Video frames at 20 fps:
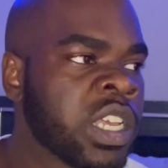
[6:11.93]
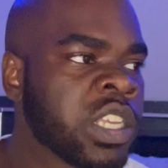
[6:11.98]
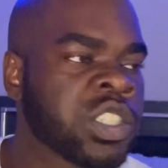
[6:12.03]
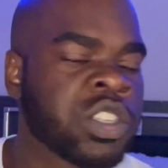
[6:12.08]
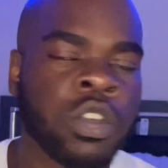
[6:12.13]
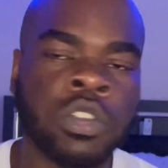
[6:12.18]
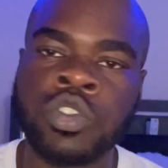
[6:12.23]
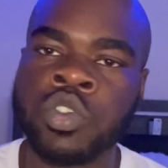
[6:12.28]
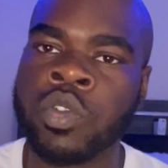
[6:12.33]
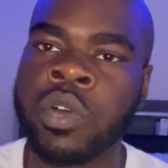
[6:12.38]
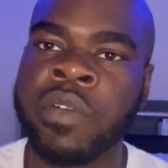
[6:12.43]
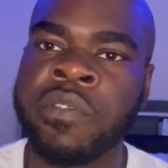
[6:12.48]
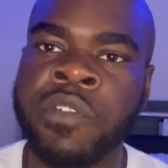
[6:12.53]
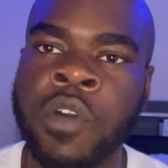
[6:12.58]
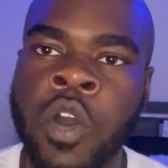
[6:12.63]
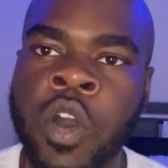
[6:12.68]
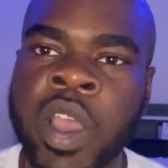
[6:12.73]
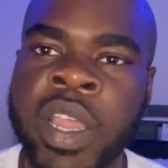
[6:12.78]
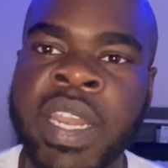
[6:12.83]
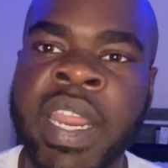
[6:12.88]
So to
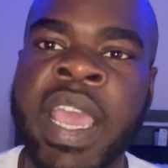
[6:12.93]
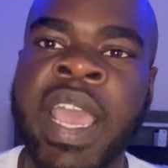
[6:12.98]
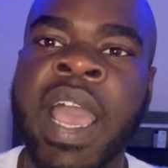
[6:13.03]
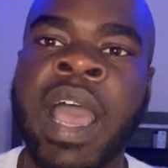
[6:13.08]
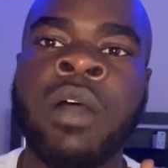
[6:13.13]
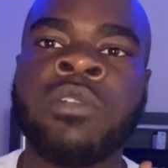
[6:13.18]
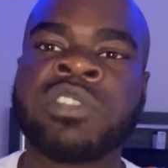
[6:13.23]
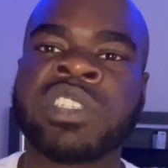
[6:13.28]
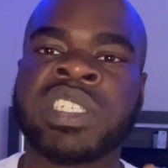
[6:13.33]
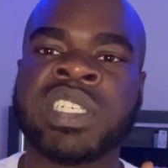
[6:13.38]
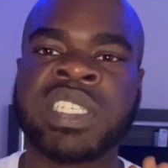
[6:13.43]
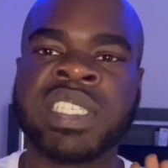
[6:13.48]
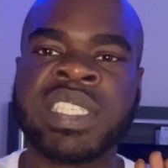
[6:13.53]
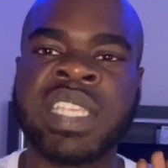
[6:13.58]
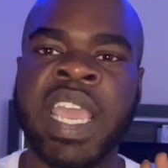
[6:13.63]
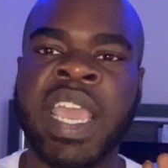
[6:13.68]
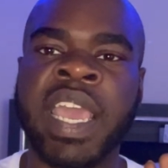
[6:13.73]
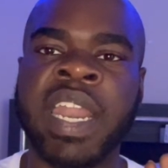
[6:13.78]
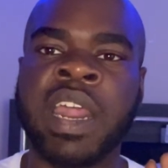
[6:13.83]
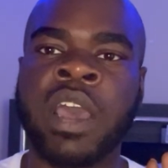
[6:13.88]
avoid that, I was just
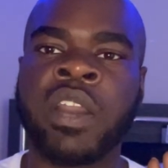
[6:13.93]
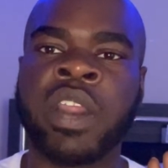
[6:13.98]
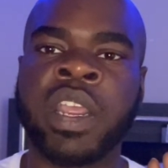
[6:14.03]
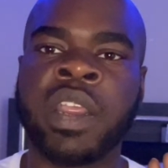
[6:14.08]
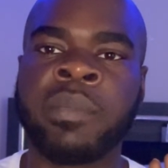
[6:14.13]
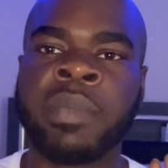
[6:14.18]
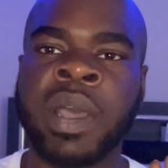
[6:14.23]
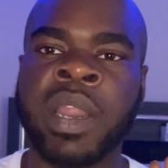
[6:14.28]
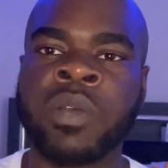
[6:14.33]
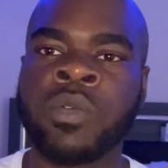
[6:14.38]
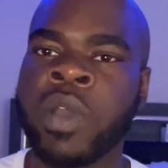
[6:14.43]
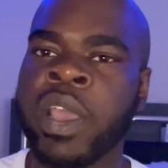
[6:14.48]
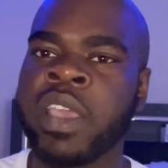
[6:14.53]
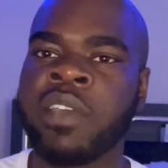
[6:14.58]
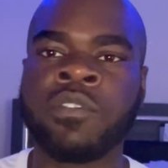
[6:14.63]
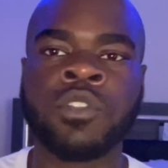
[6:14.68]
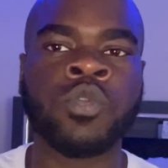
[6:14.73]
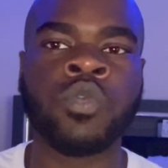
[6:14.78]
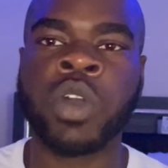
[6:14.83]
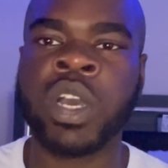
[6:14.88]
staying out of everybody's way
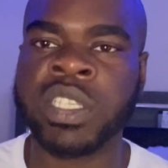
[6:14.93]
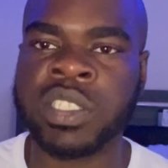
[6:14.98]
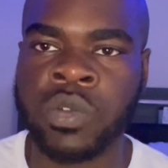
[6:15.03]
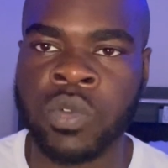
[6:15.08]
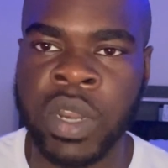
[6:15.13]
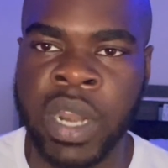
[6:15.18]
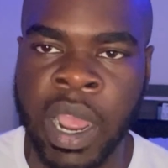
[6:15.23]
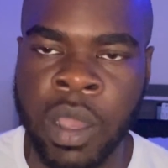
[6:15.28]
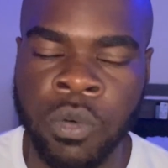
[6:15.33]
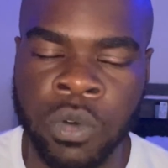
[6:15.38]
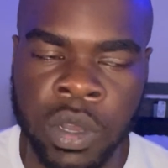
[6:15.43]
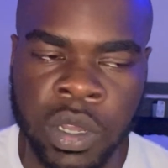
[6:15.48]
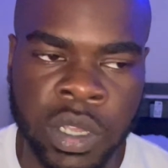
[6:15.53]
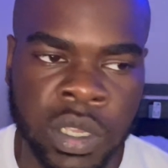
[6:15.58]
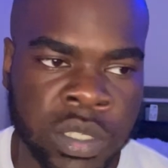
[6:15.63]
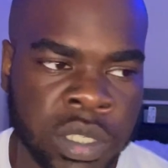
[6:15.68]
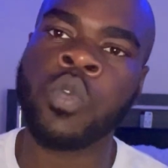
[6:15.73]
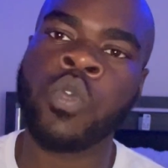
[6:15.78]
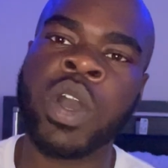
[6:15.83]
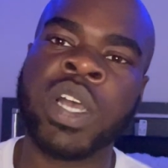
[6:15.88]
if you wasn't what I
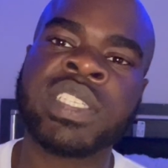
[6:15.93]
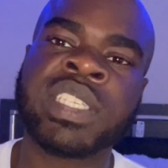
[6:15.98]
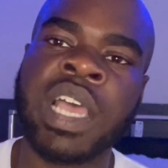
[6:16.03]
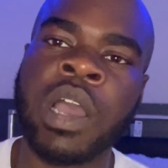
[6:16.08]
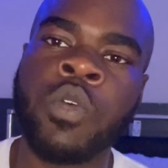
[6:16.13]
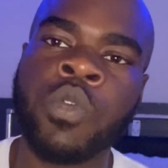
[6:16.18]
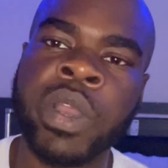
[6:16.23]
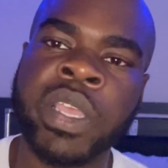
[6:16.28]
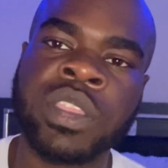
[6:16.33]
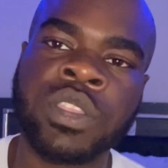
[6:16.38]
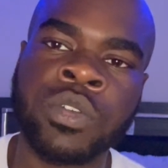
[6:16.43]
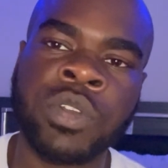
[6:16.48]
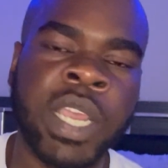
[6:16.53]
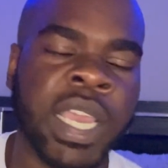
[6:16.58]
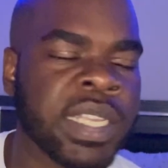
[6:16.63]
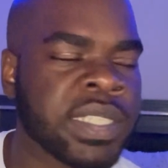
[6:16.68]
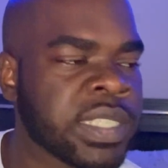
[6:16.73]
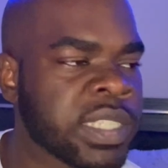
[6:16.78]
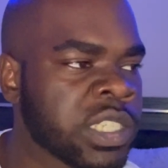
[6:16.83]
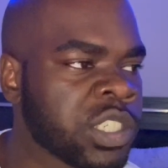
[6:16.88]
was. Once I went through
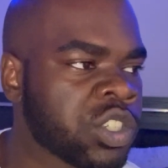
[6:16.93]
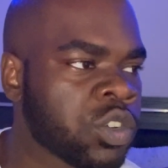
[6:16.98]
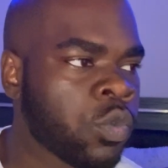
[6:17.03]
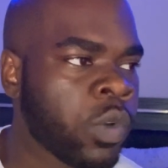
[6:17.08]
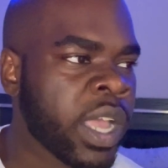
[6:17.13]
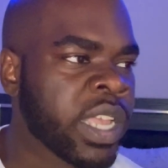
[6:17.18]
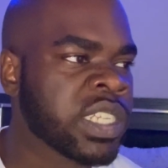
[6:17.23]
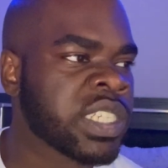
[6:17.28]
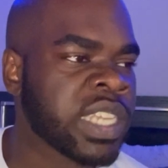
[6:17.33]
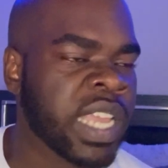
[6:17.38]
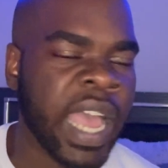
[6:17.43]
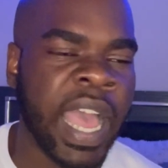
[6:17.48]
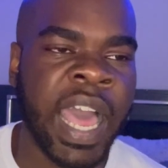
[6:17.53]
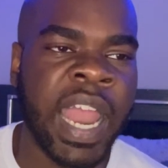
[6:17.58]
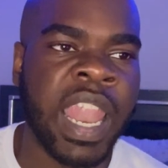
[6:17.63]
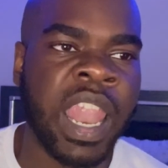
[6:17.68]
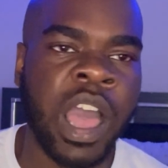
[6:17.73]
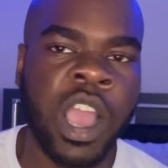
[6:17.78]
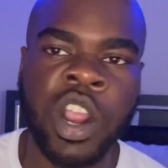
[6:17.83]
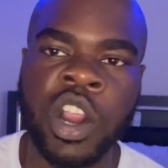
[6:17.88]
that situation, I
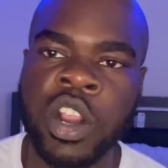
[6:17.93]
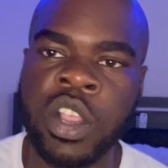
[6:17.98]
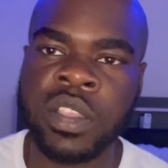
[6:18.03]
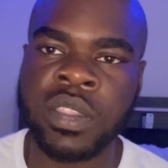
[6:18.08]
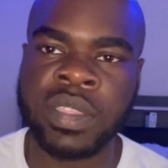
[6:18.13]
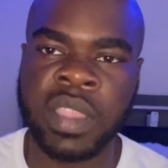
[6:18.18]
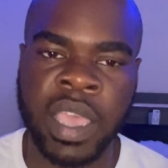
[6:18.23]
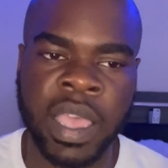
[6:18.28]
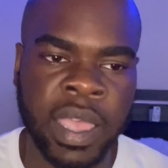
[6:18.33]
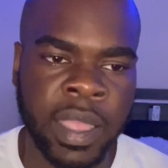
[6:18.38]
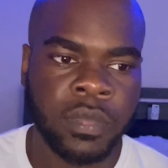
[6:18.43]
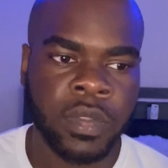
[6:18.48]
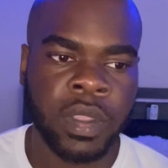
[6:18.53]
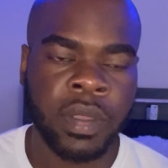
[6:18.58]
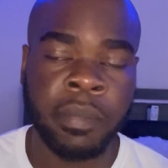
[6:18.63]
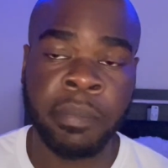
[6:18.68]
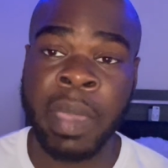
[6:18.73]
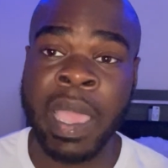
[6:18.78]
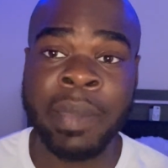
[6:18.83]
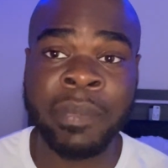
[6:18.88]
learned that
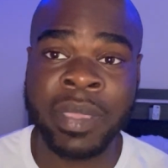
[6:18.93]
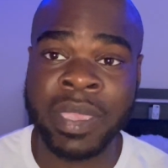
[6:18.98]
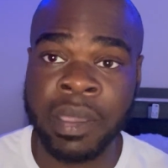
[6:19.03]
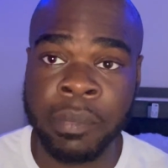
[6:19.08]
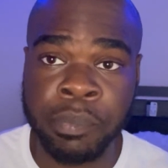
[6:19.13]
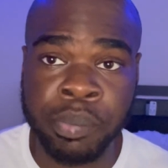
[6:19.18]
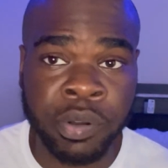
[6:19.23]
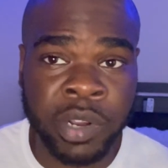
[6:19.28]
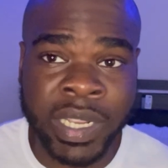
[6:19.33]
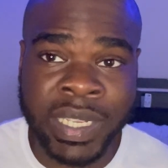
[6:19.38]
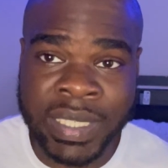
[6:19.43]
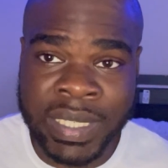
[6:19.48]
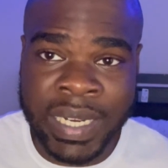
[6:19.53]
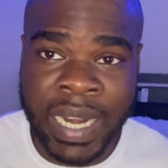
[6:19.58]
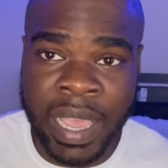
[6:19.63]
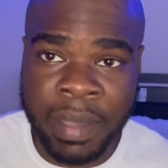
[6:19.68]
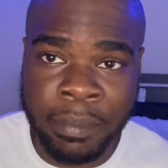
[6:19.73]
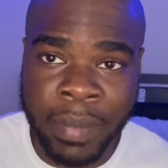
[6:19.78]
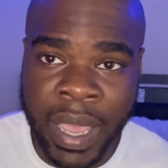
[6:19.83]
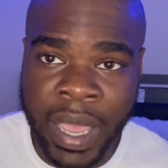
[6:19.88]
maybe in prison
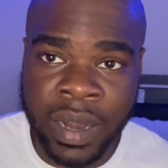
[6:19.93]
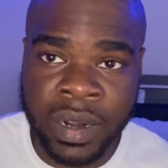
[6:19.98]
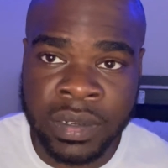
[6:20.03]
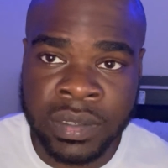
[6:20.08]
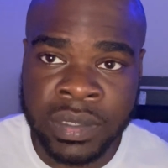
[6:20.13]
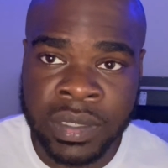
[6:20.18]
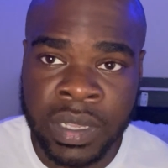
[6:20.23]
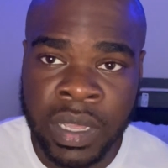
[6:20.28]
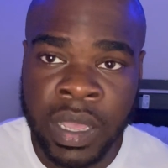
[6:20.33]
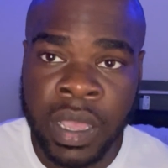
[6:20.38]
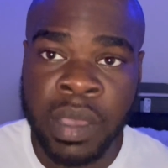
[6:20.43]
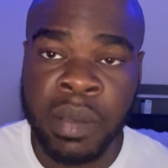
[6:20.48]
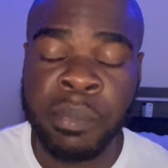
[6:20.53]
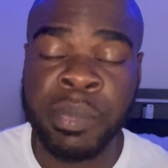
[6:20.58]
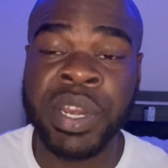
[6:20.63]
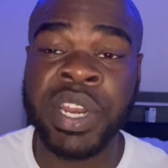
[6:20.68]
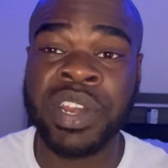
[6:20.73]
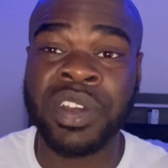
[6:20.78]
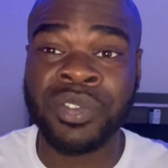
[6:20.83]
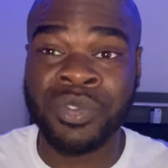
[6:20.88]
that matters,
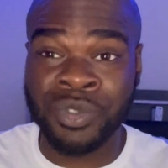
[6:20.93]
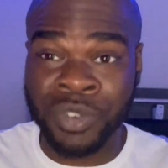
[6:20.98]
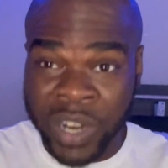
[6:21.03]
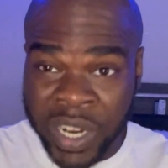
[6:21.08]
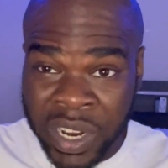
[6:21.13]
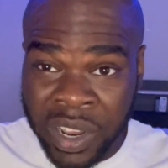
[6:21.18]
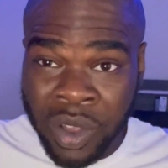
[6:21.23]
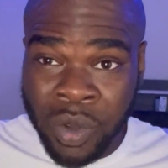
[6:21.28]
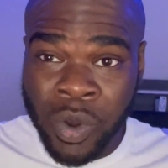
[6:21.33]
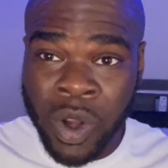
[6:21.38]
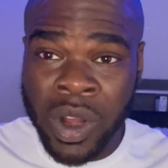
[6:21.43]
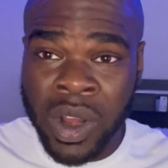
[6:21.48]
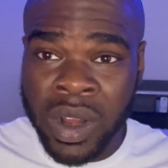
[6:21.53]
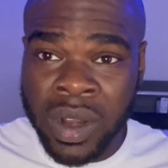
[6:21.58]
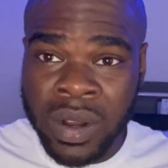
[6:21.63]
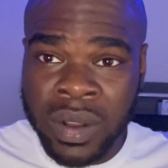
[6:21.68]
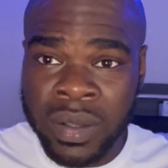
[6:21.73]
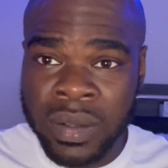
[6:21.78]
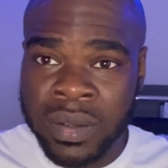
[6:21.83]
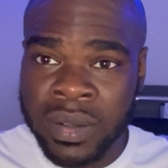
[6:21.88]
but in the real
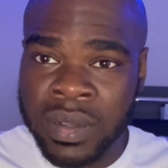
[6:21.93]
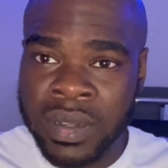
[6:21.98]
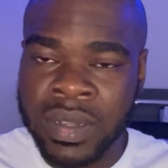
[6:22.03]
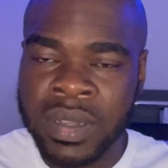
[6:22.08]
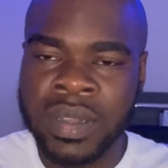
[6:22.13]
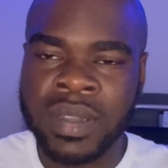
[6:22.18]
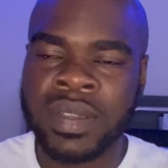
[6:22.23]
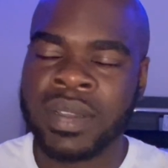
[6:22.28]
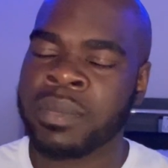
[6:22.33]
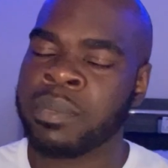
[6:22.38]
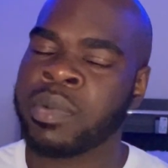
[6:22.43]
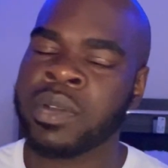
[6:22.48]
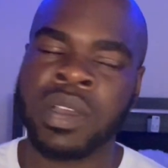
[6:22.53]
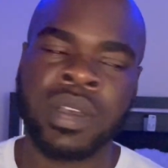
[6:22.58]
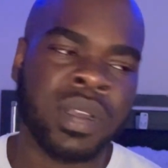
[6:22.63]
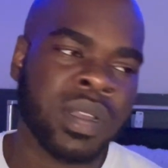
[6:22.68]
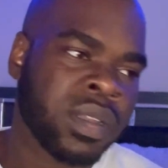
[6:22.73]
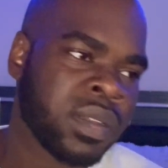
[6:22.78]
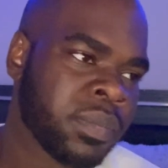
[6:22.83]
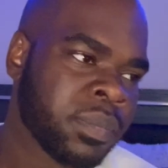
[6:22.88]
world, bro,